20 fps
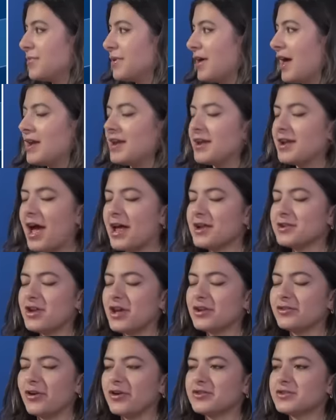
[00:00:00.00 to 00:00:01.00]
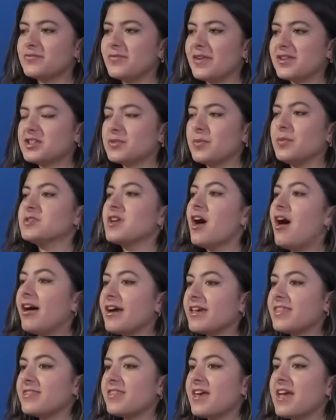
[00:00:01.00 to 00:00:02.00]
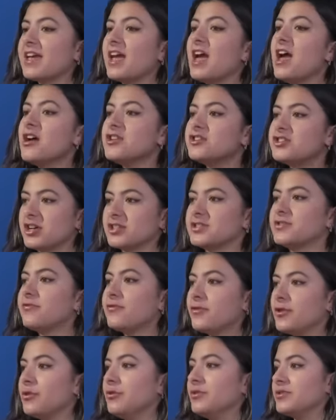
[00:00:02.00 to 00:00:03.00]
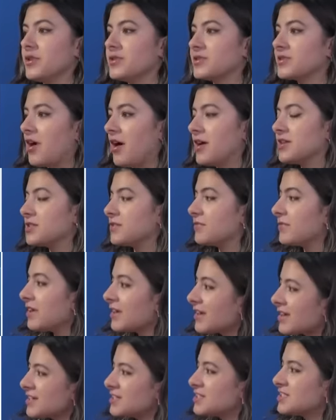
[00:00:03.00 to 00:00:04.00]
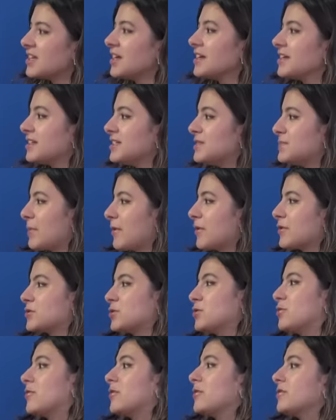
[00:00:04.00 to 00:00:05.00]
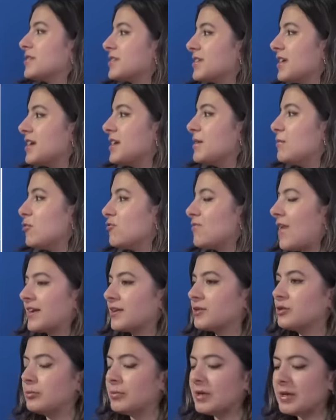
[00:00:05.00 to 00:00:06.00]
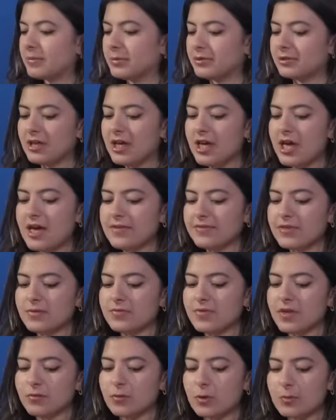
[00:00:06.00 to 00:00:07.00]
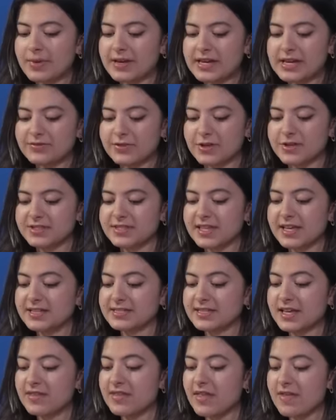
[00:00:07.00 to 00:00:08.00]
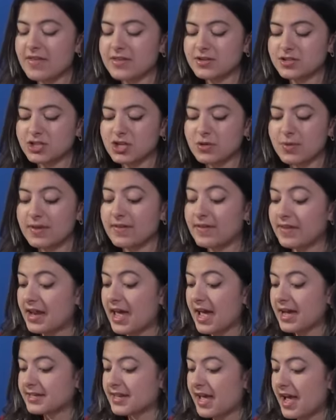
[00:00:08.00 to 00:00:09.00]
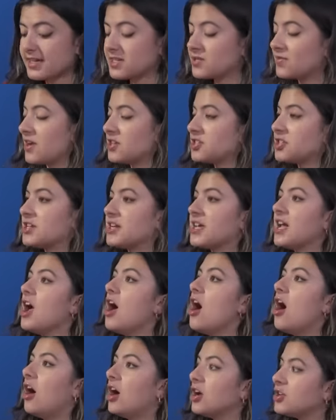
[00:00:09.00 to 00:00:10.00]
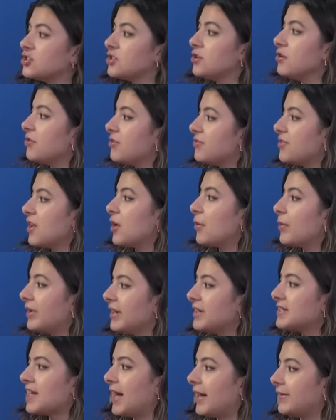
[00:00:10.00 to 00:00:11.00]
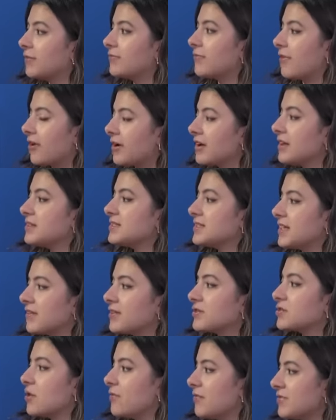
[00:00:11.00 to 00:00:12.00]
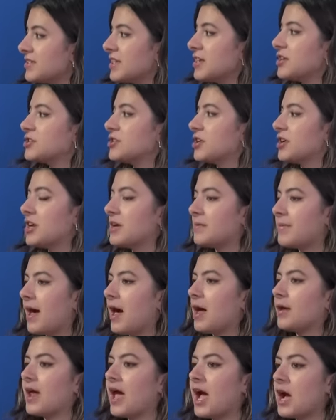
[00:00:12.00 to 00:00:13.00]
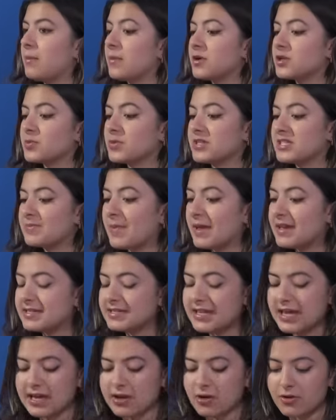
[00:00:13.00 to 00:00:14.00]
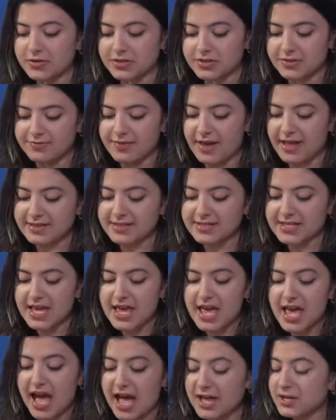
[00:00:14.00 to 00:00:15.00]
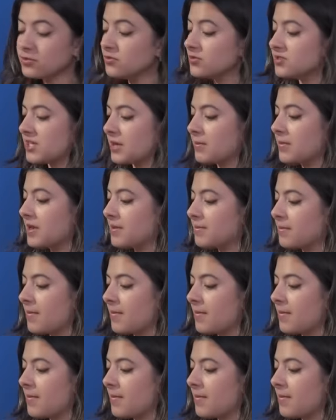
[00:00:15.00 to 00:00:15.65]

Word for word: and, and, and, and grow some vegetables, I think just fuels those kind of... Cause slightly conspiratorial, slightly more radical people that, that will believe those things and, and then do it and then act, act irrationally. I do think we need to have a very serious conversation about how much we're spending on defence. And also, I mean...